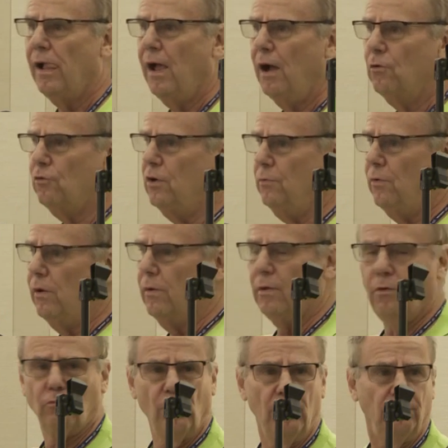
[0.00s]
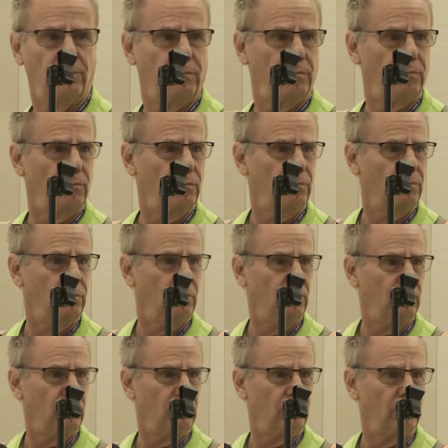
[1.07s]
Don't stop for
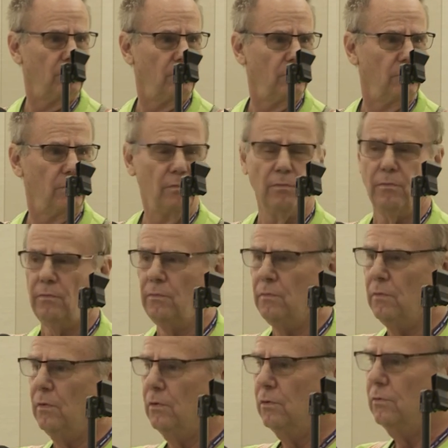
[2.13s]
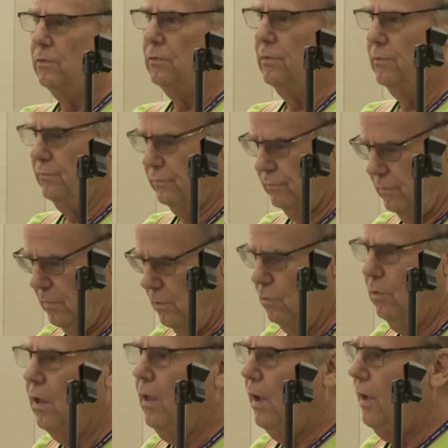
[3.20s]
dinner and come in at 8:30 at night.
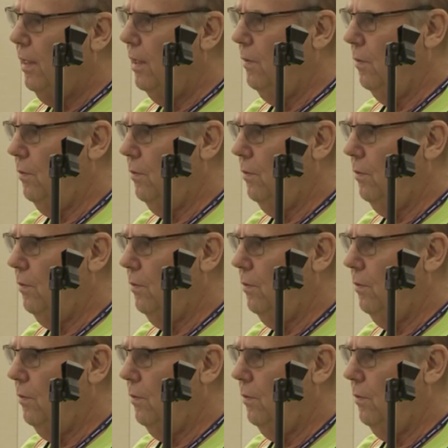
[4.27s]
You will have a